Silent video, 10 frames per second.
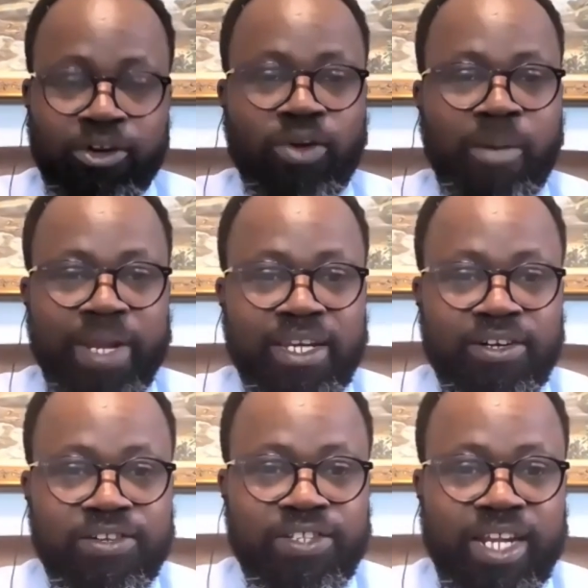I don't know how many
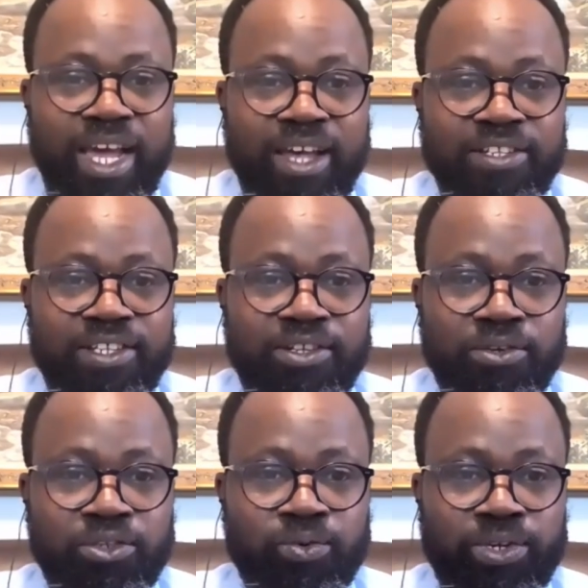Christians are
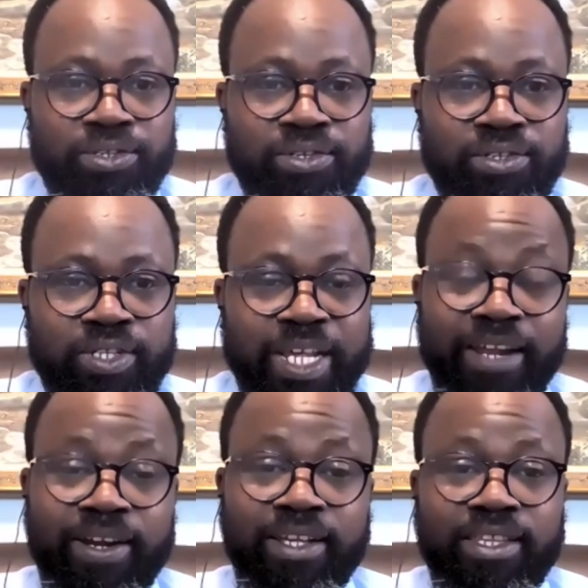asking those questions.
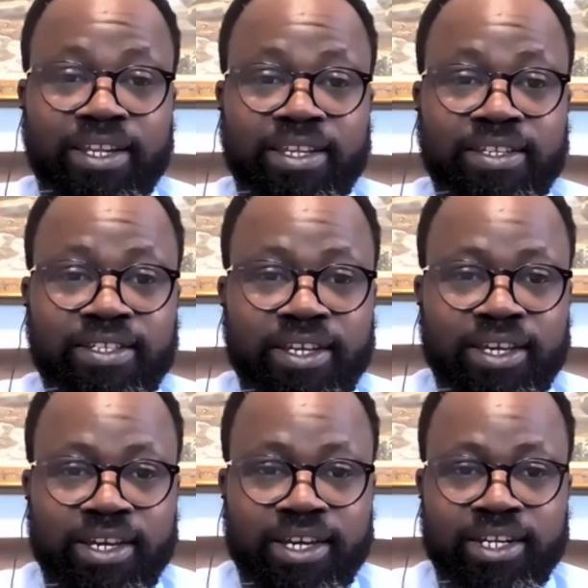Then another thing is
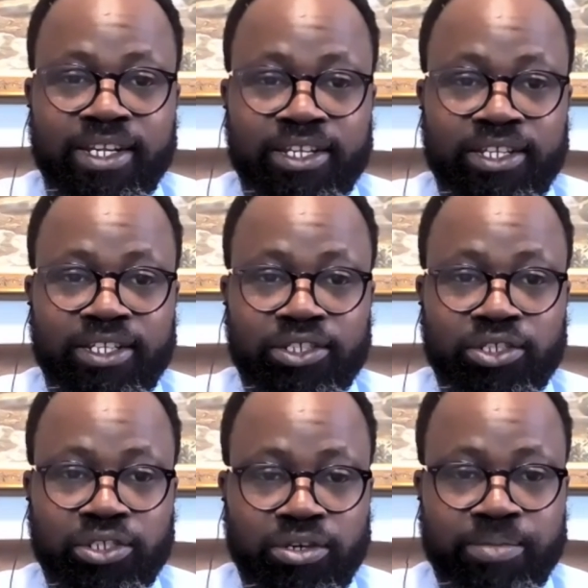the
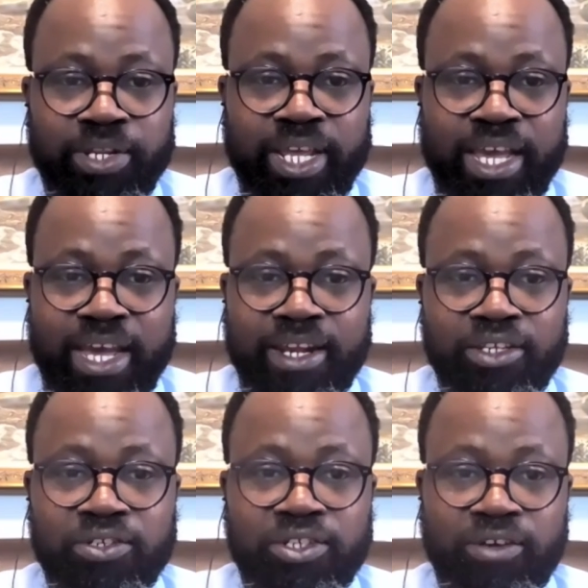social media and
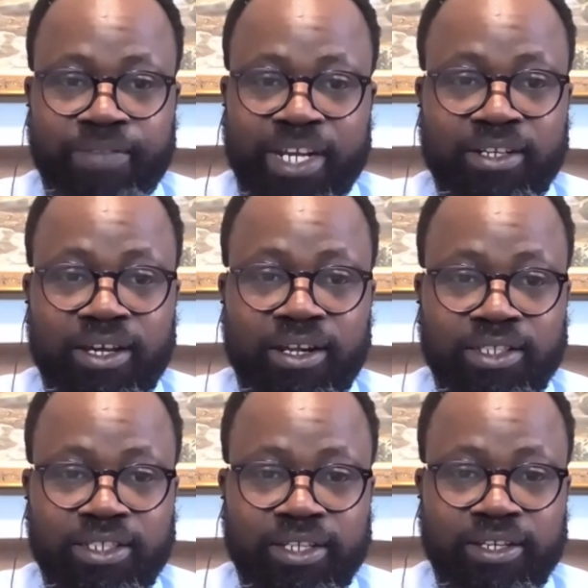the use of
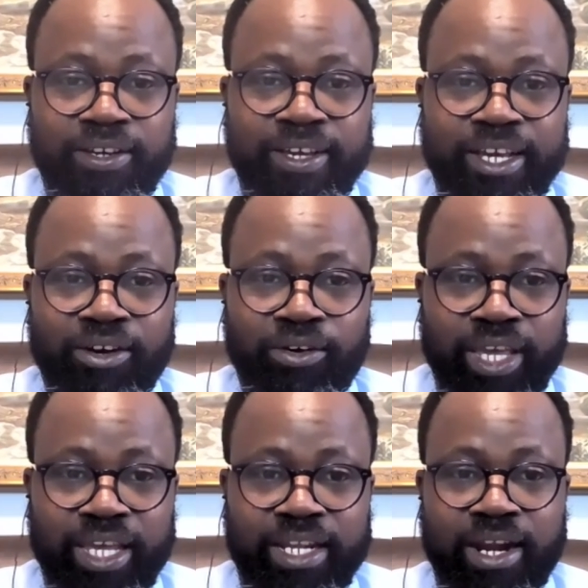technology.
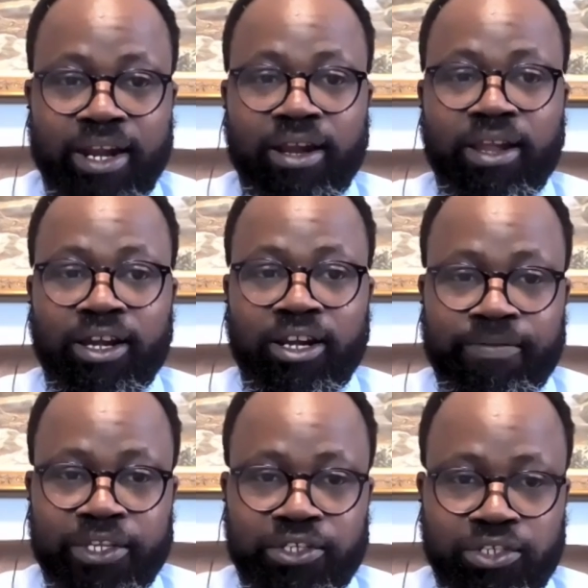Okay, there are a lot
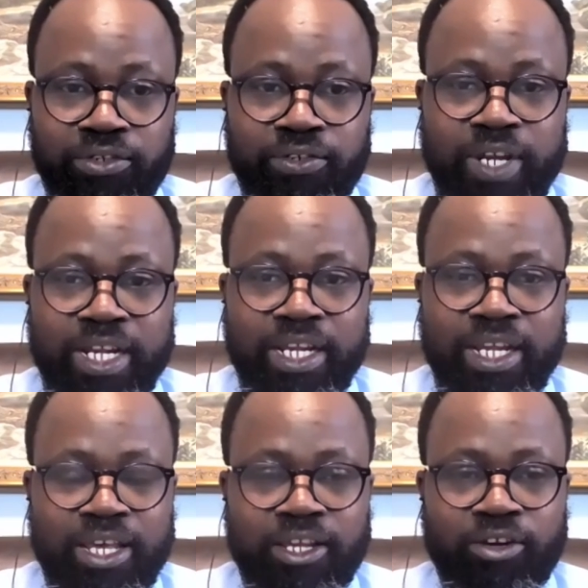of these
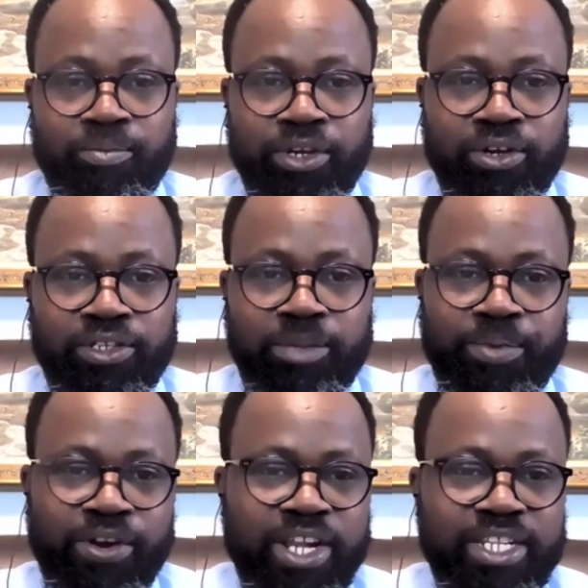children, because
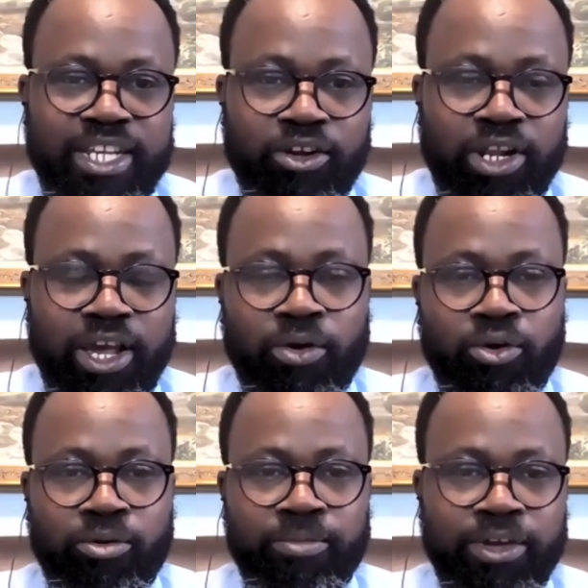the parents are not at
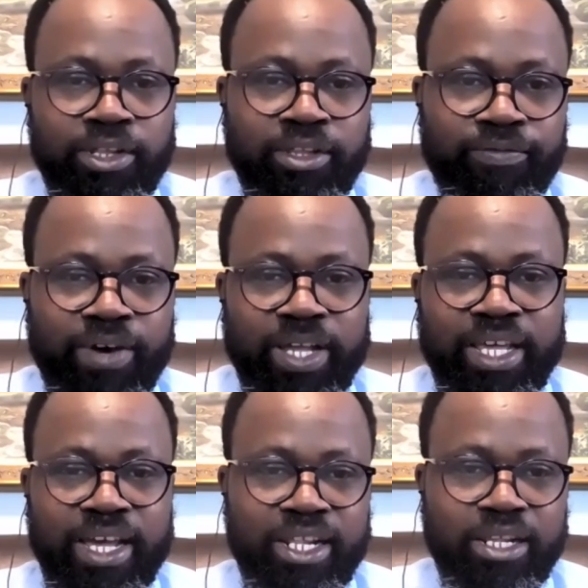home, the
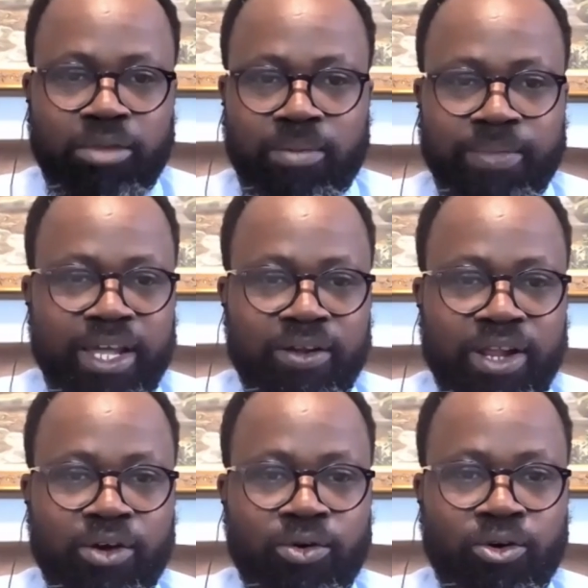father and the mom, they are
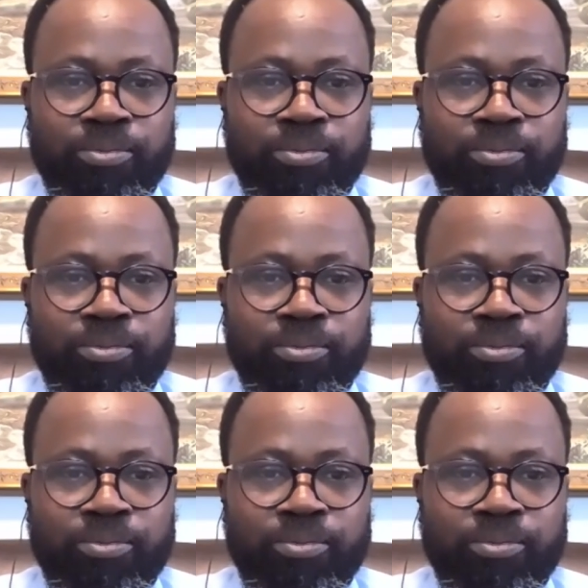not at